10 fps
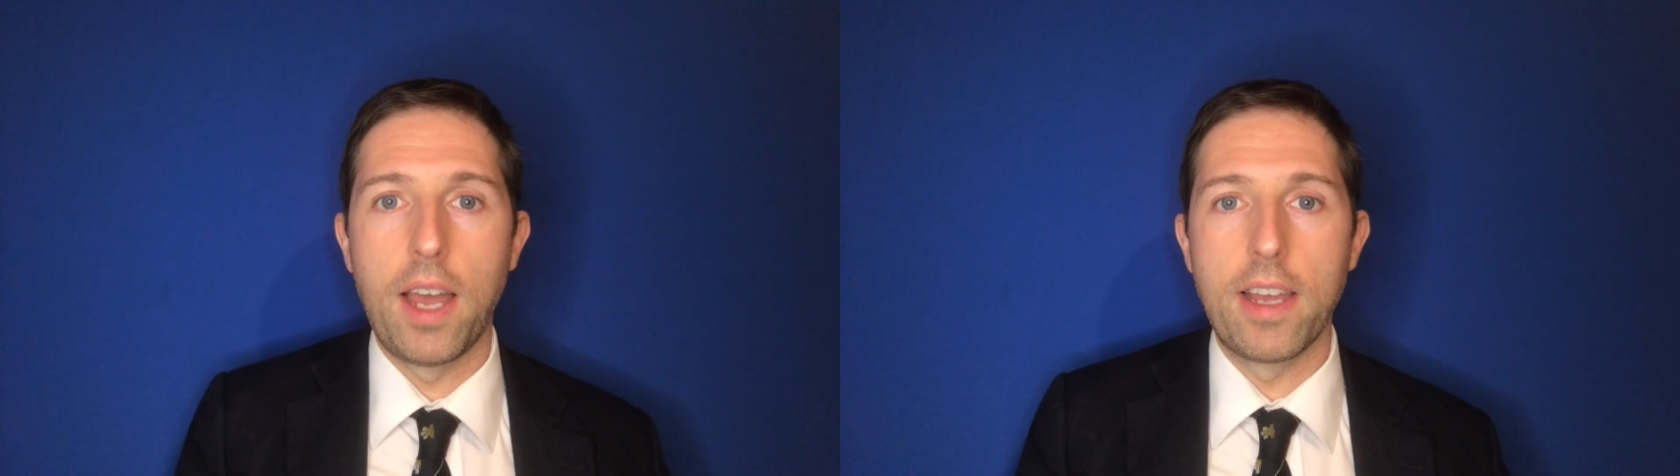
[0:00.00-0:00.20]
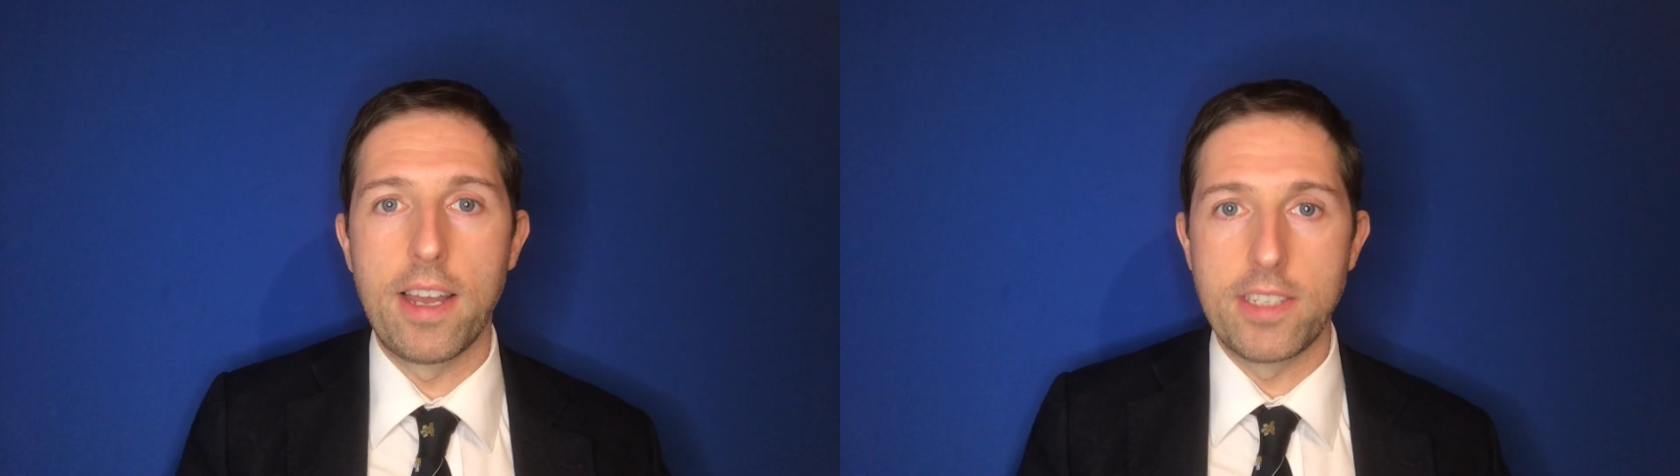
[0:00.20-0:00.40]

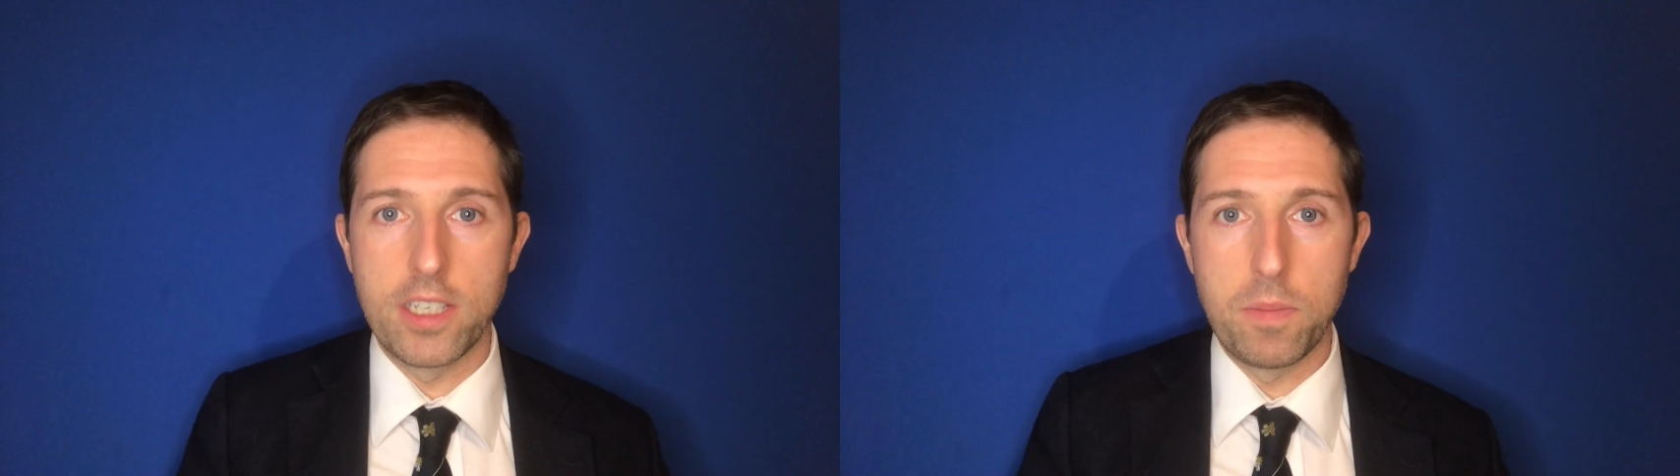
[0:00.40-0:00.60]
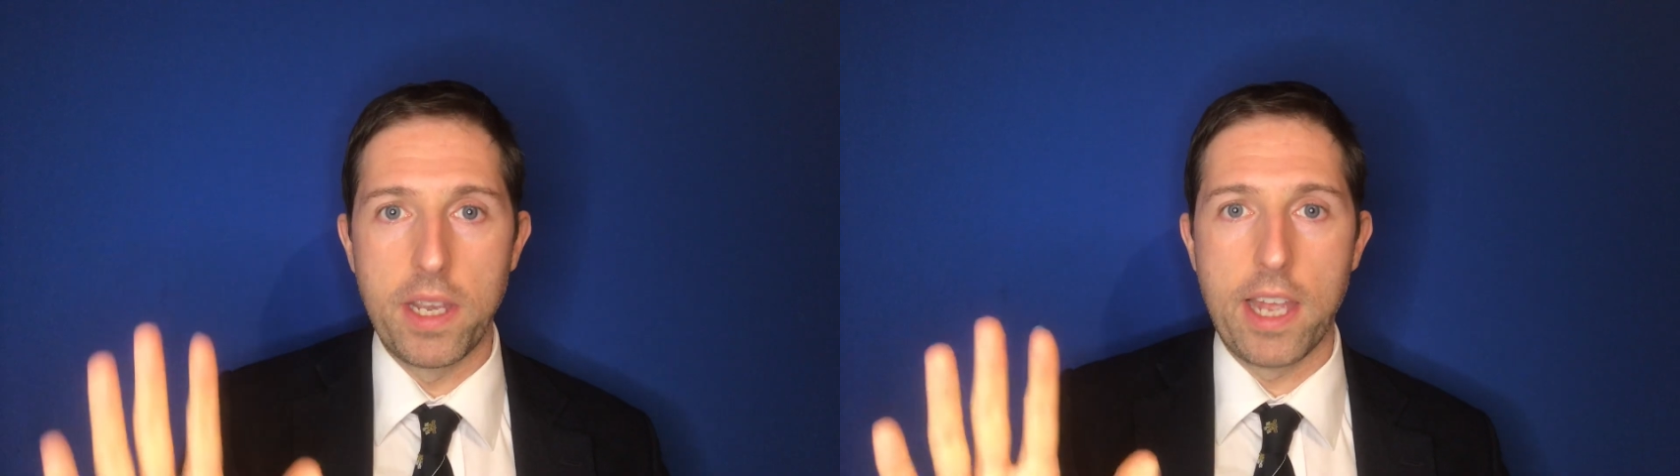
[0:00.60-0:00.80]
Hi guys,
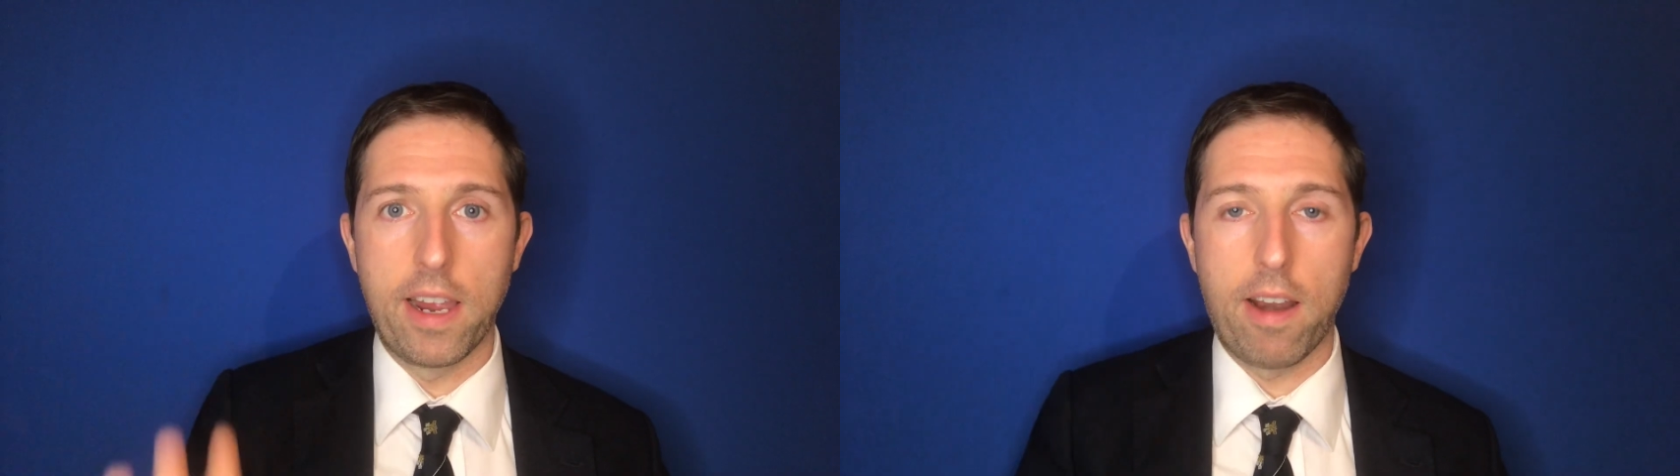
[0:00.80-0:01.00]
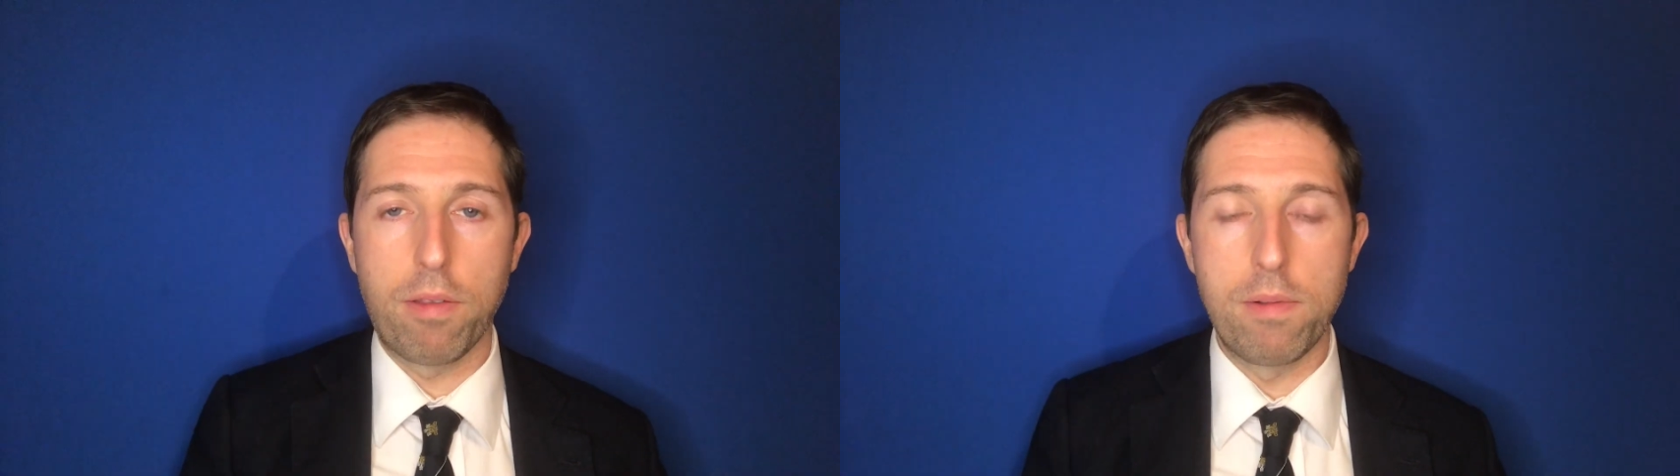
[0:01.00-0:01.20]
it's me again,
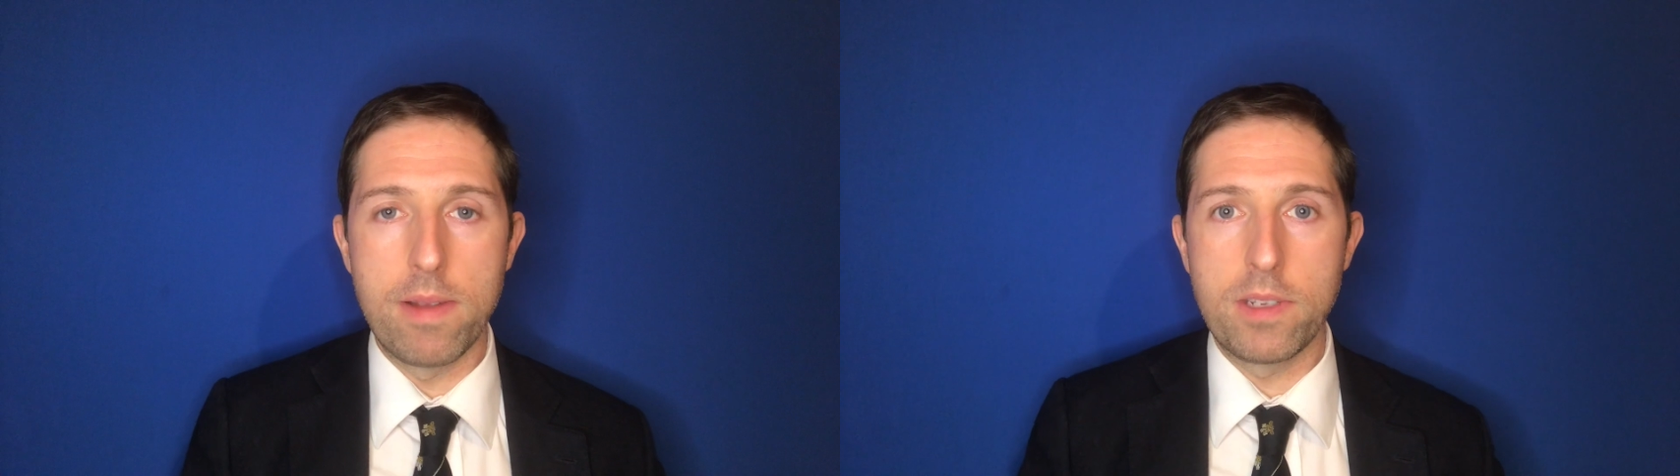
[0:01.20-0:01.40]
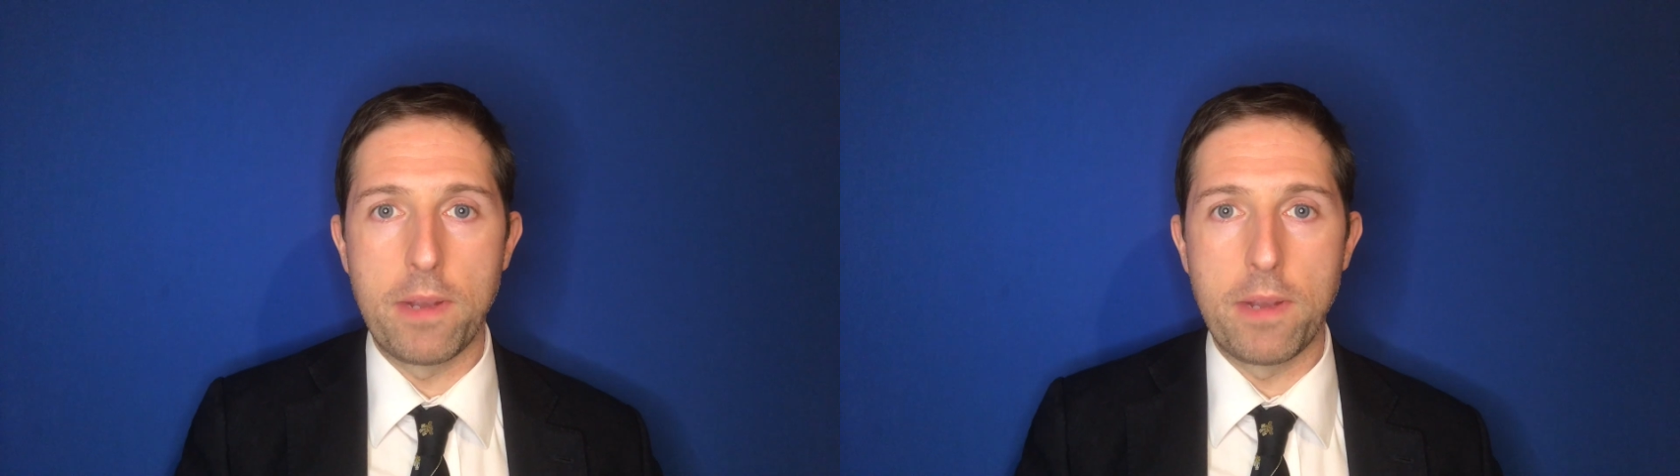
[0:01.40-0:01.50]
Gareth Williams,